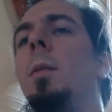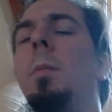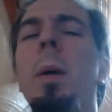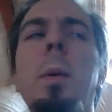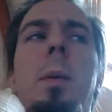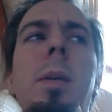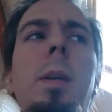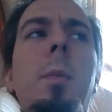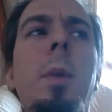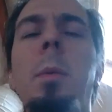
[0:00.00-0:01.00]

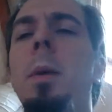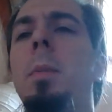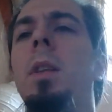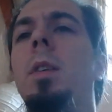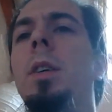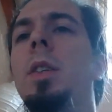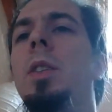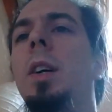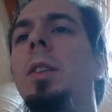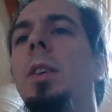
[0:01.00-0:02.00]
maybe Bitcoin is
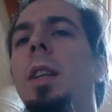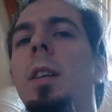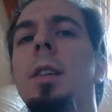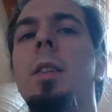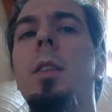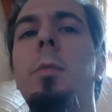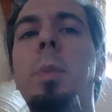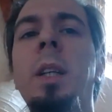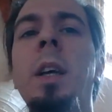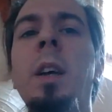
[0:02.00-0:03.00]
not the ideal stuff.
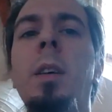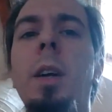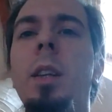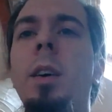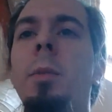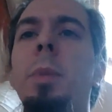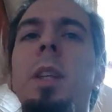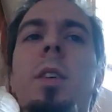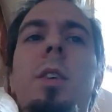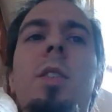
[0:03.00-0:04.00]
But right now,
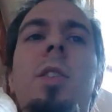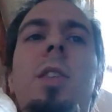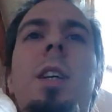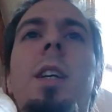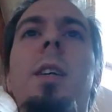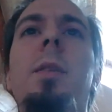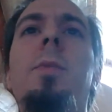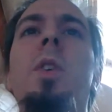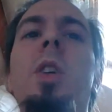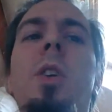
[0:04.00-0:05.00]
Bitcoins,
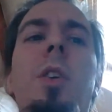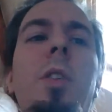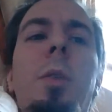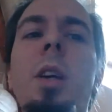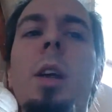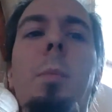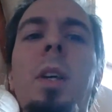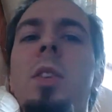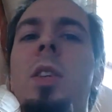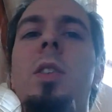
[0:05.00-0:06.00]
on a regular
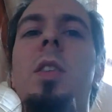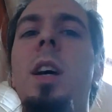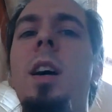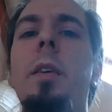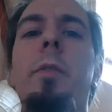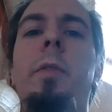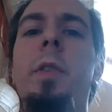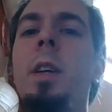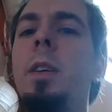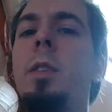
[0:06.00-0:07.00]
basis, have
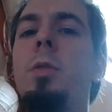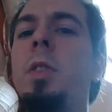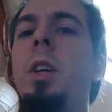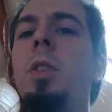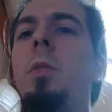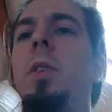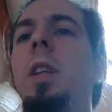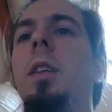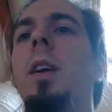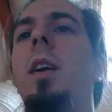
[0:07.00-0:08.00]
transaction fee
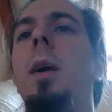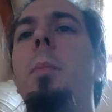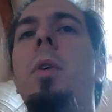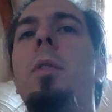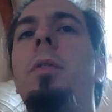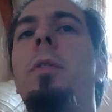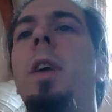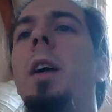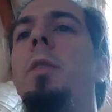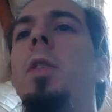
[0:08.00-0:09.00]
that are above
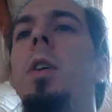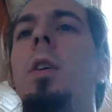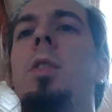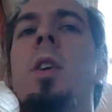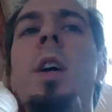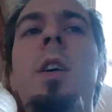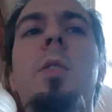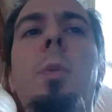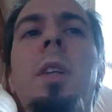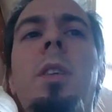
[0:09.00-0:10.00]
$5.
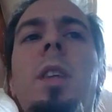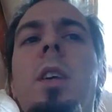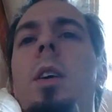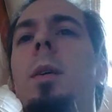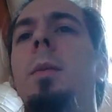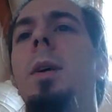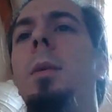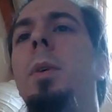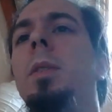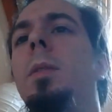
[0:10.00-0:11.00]
So we're not talking
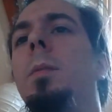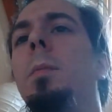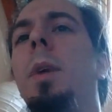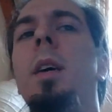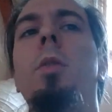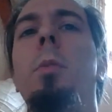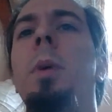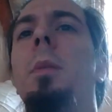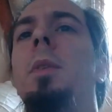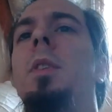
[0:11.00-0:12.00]
about
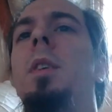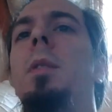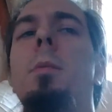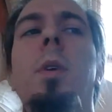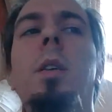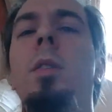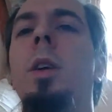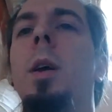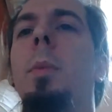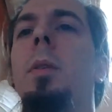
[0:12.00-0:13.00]
micropayments here. We are
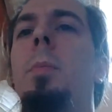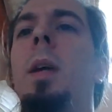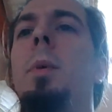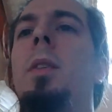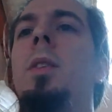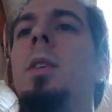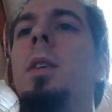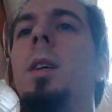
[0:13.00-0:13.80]
talking about payments.